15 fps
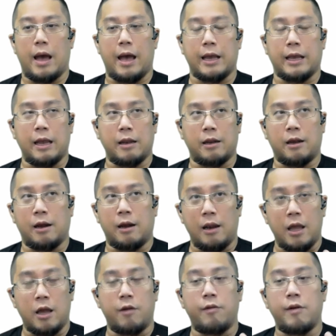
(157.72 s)
I get
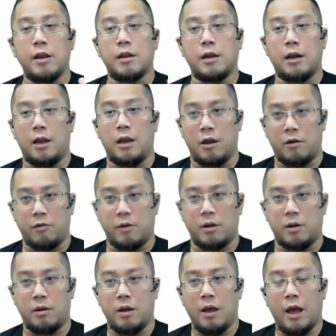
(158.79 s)
clearer and
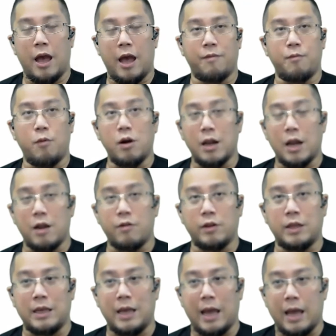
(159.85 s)
clearer. I have more
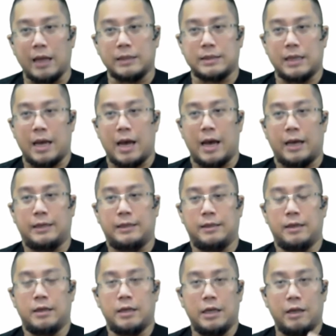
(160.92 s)
clarity as I
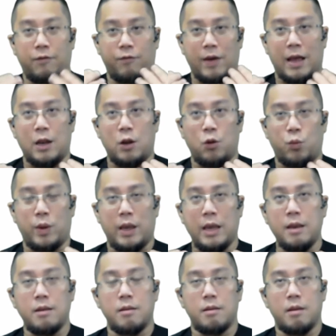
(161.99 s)

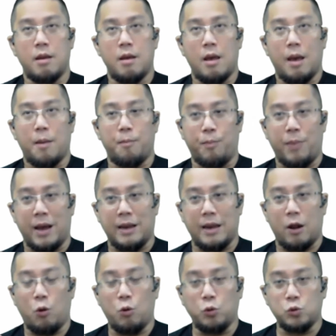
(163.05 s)
evaluate,
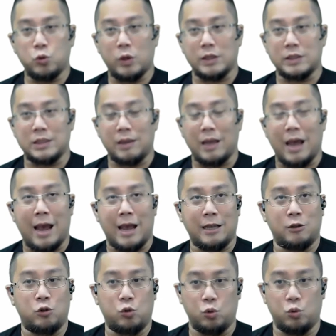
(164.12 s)
but also as
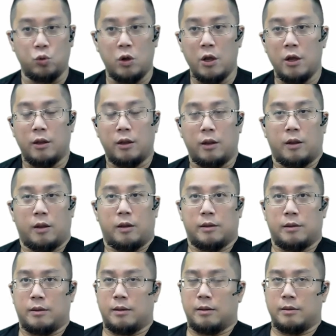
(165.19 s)
I do.
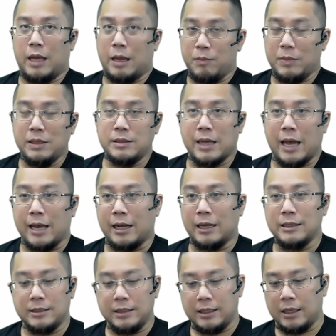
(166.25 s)
That means that I
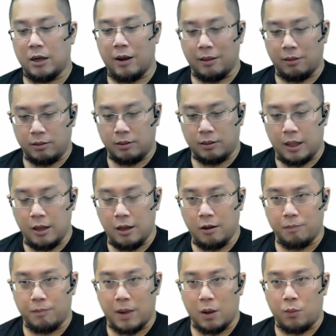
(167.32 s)
can't sit down and
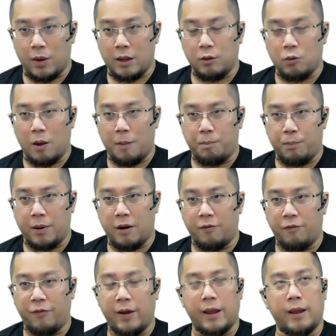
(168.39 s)
think my way to a
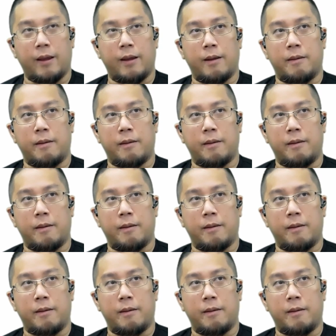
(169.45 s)
perfect